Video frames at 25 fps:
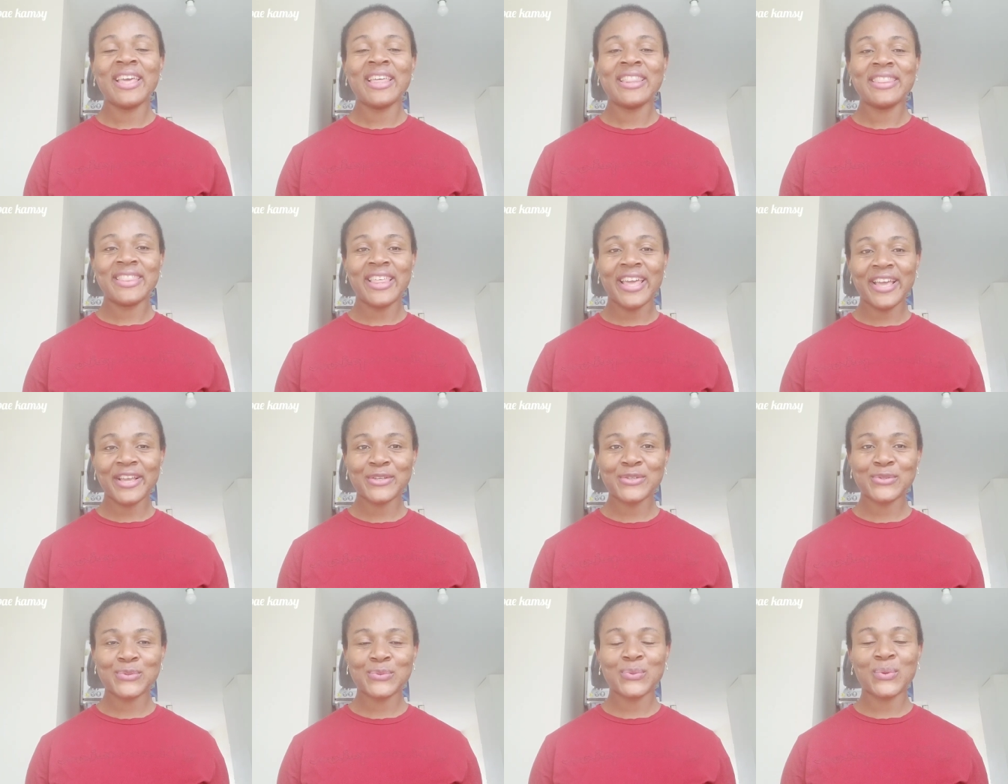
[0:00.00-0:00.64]

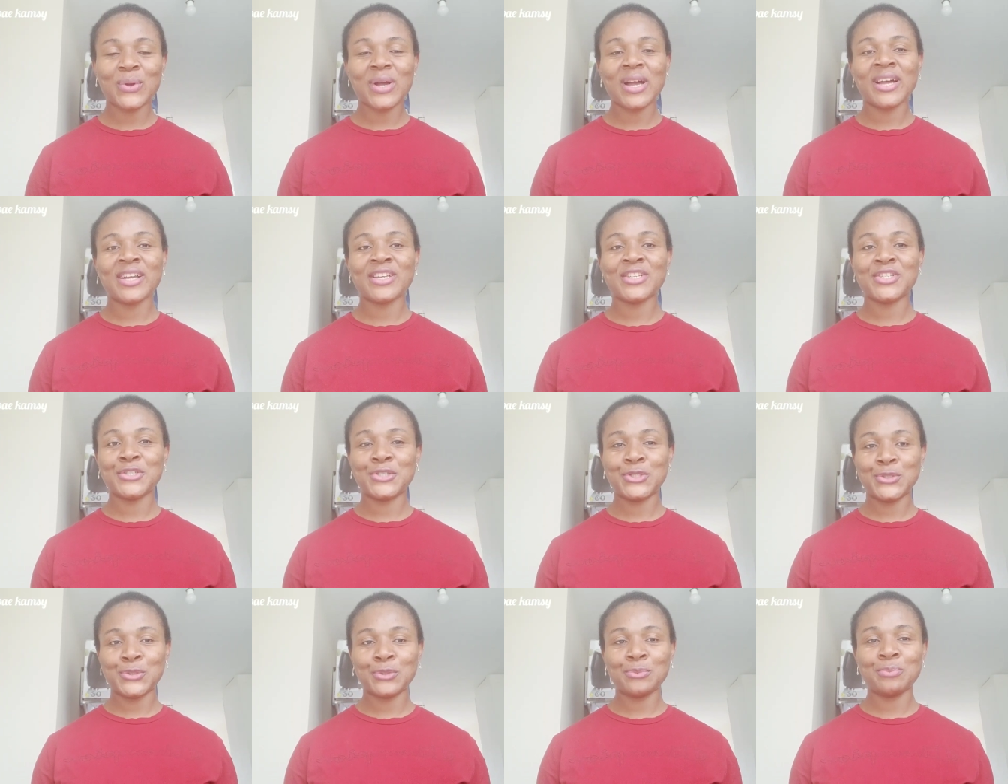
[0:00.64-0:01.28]
Thanks to her, she
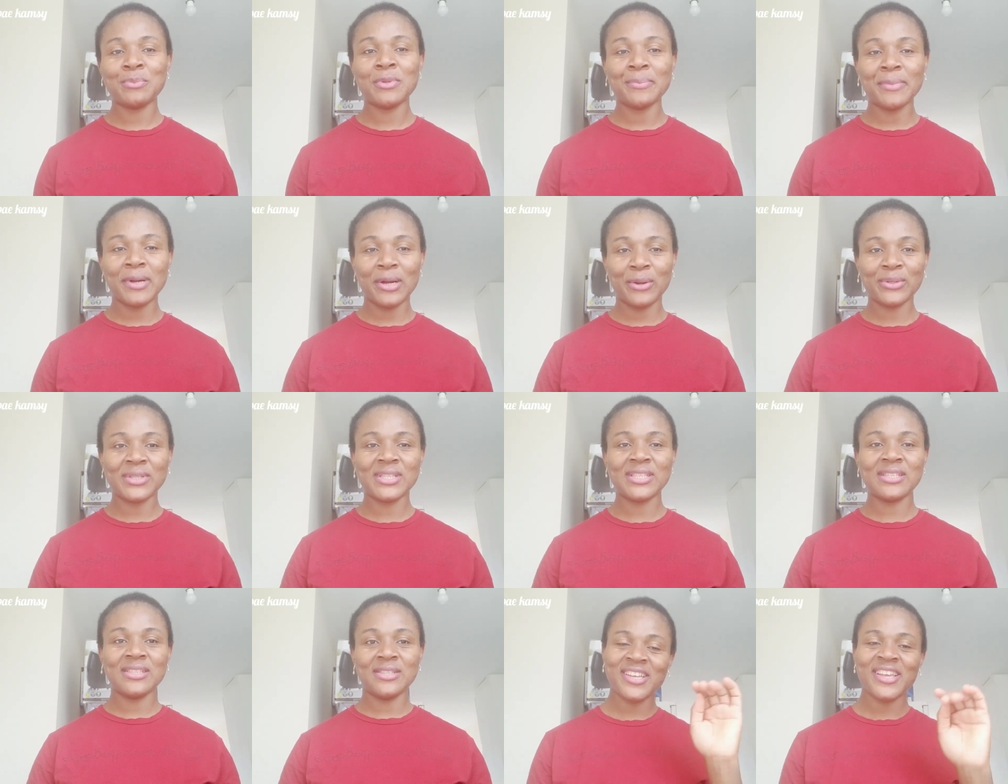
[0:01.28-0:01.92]
told me
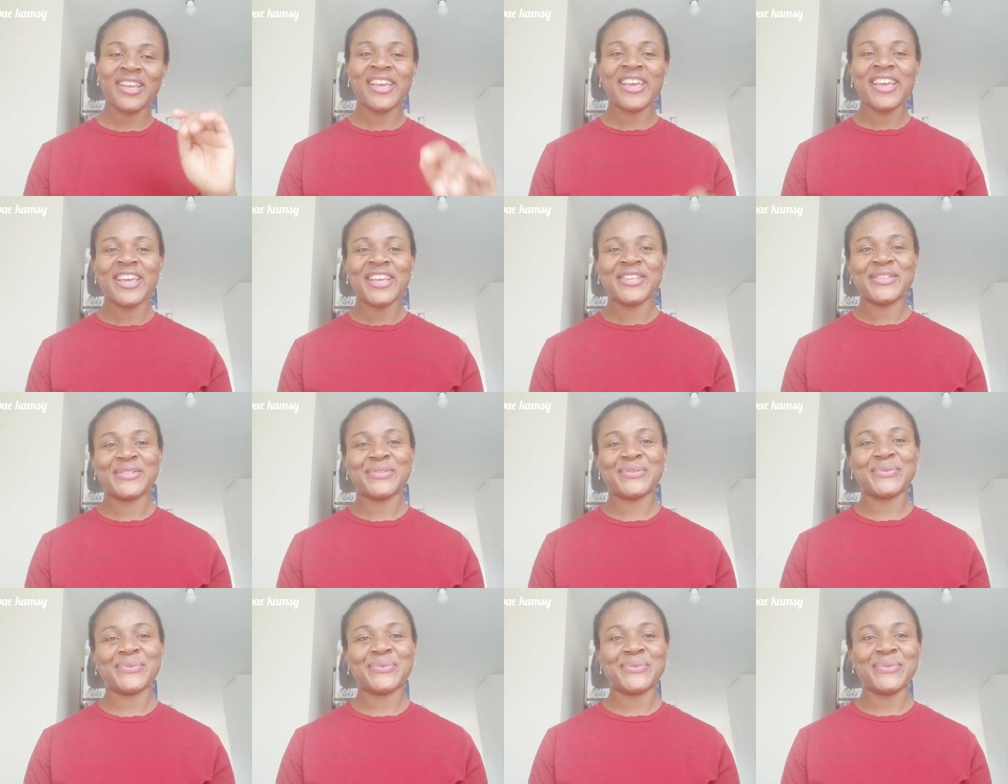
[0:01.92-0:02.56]
about it.
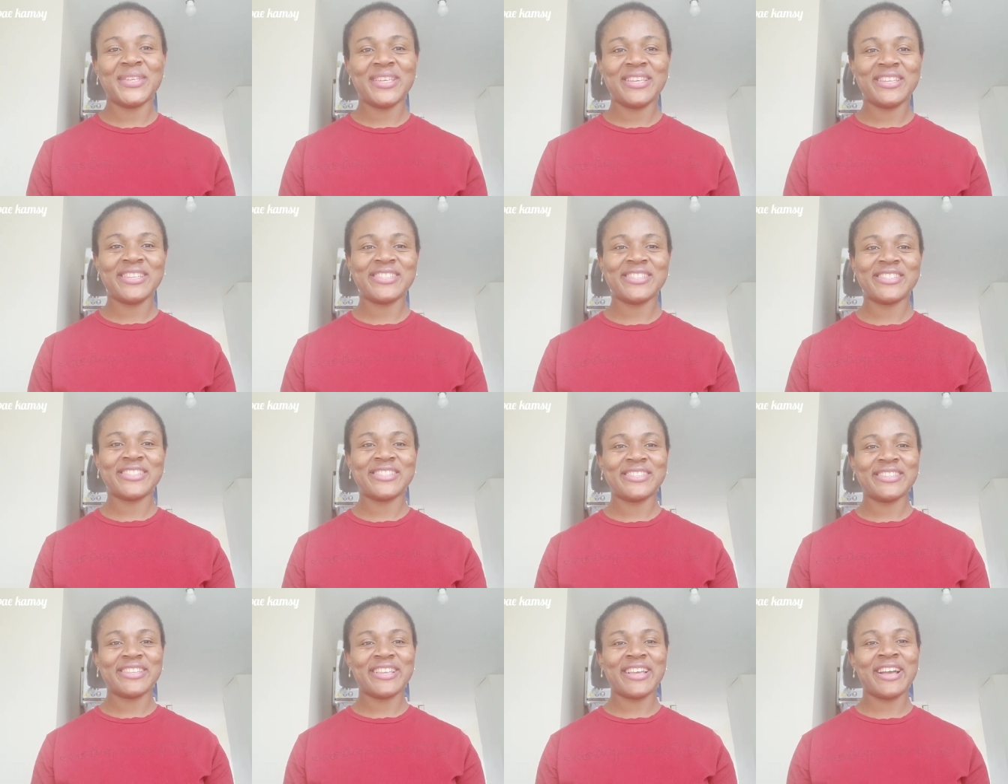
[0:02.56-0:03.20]
So
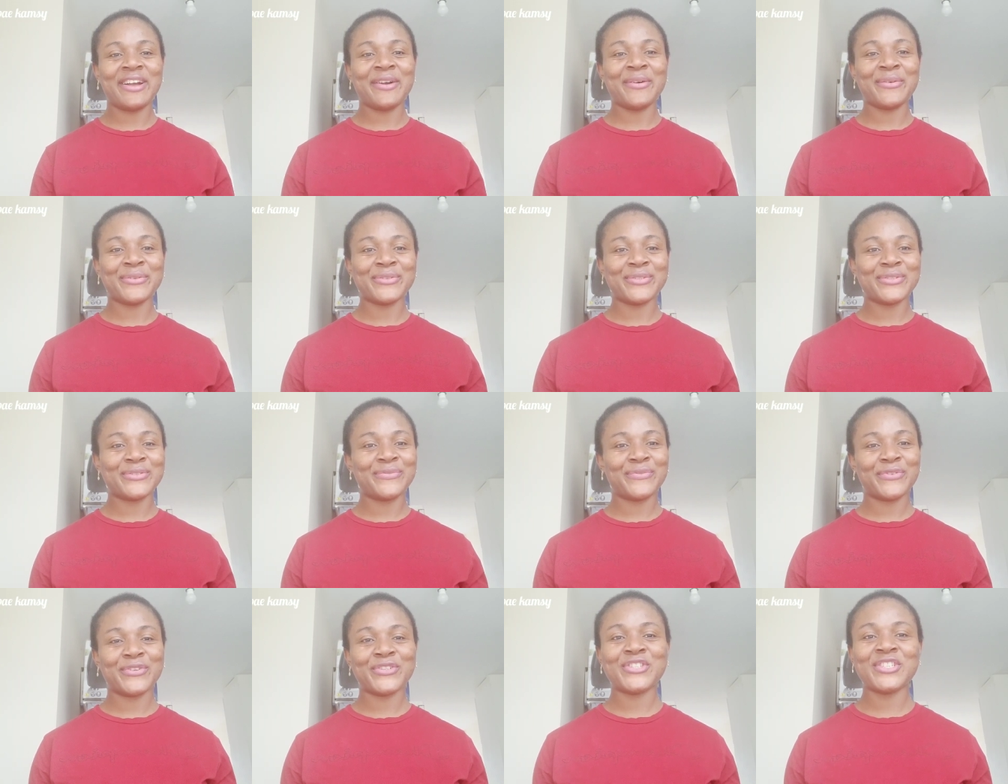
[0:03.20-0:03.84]
yes, I was
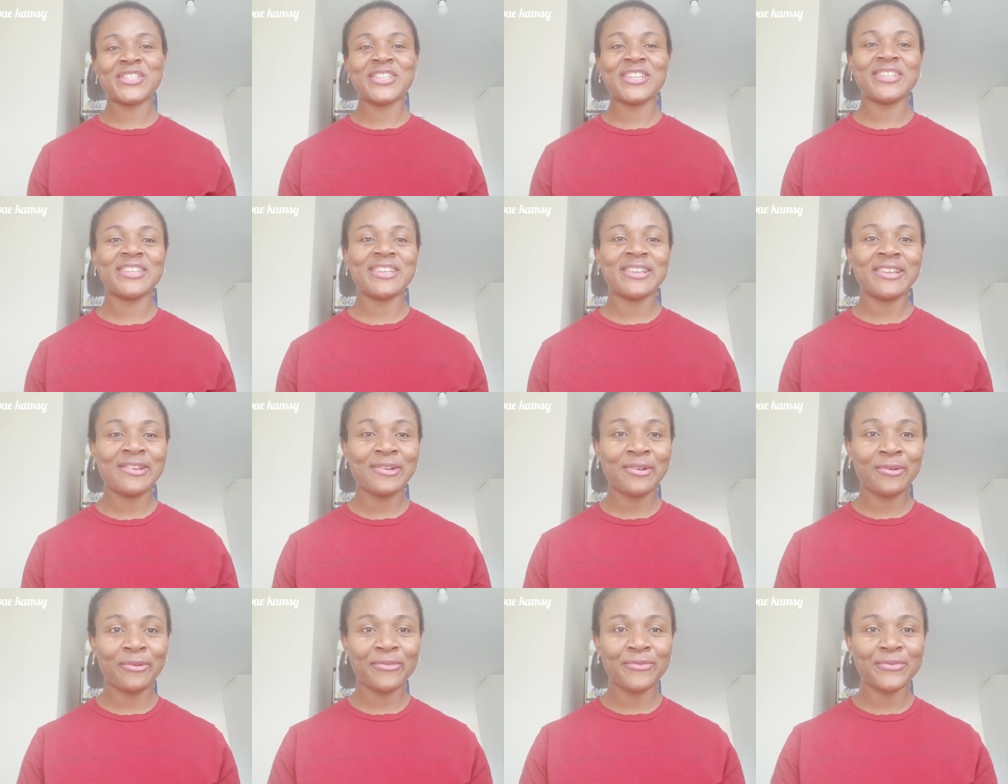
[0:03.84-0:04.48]
fortunate
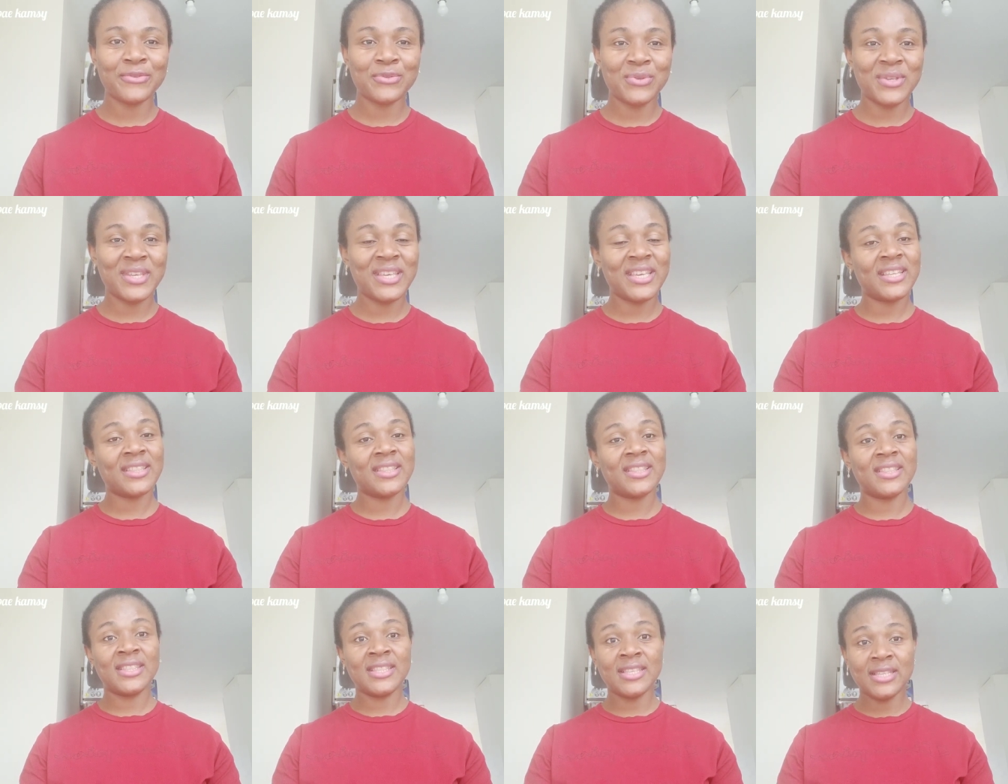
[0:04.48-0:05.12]
enough to
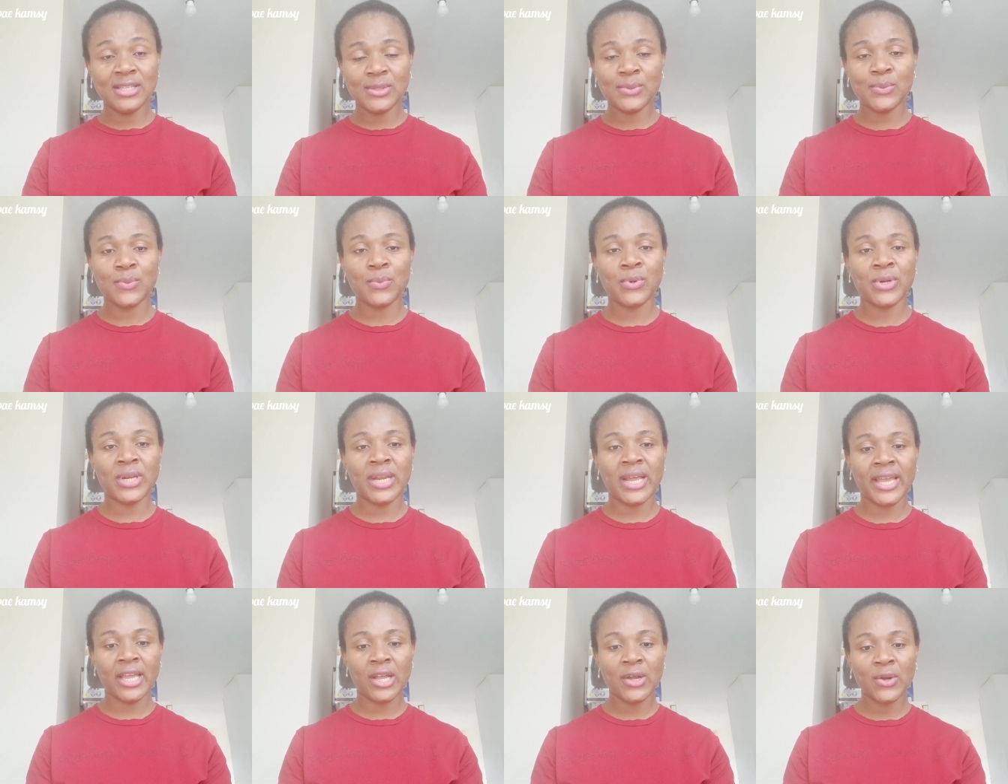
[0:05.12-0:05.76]
get this
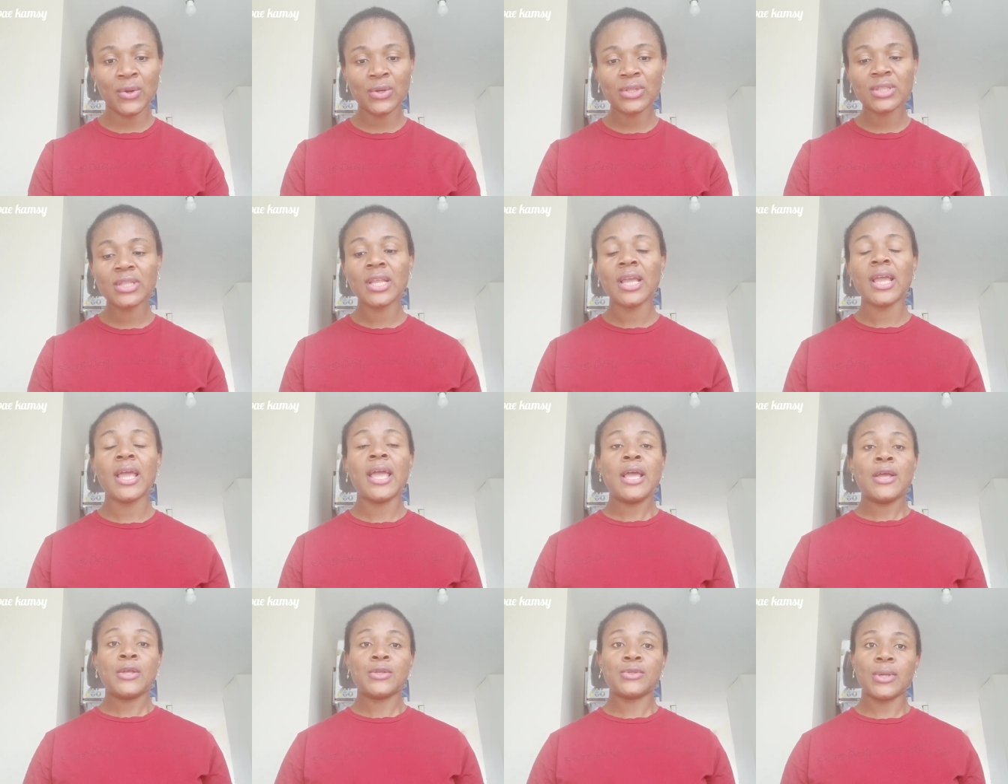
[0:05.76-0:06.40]
one I got.
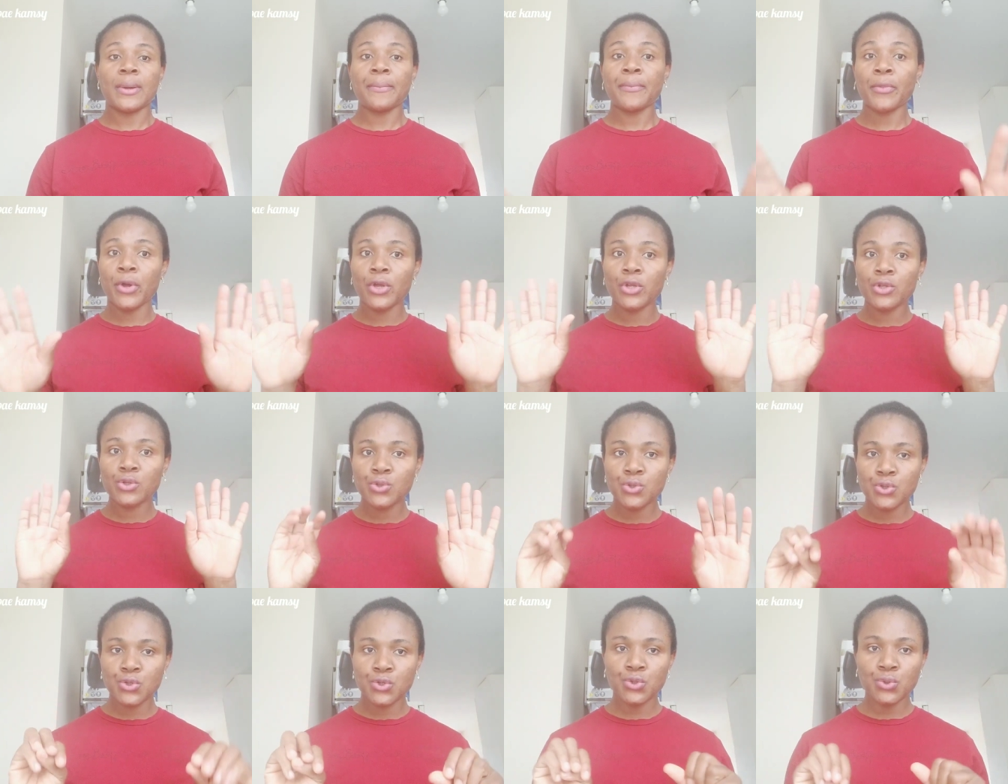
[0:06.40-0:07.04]
So I'm going
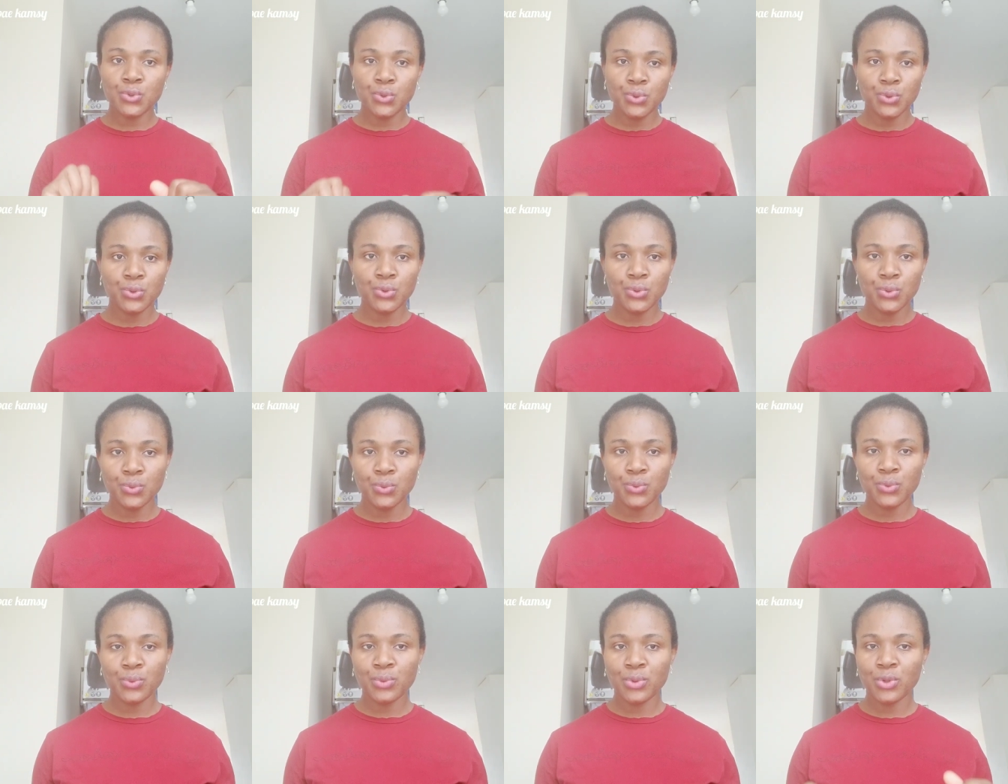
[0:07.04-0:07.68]
to show
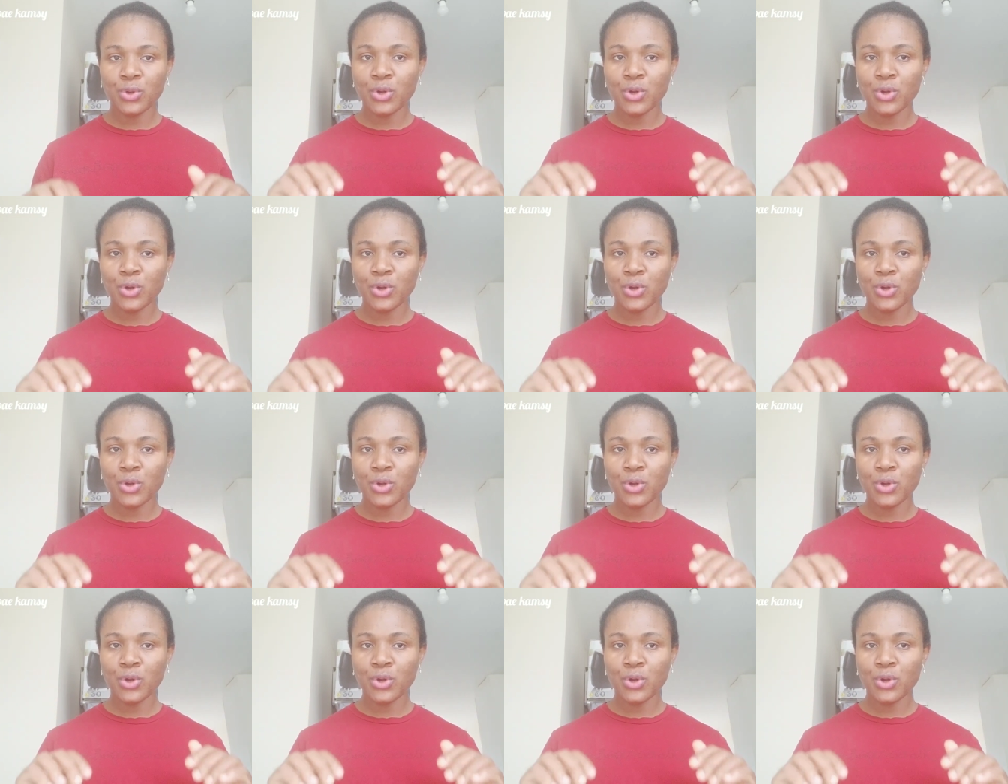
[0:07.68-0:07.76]
you.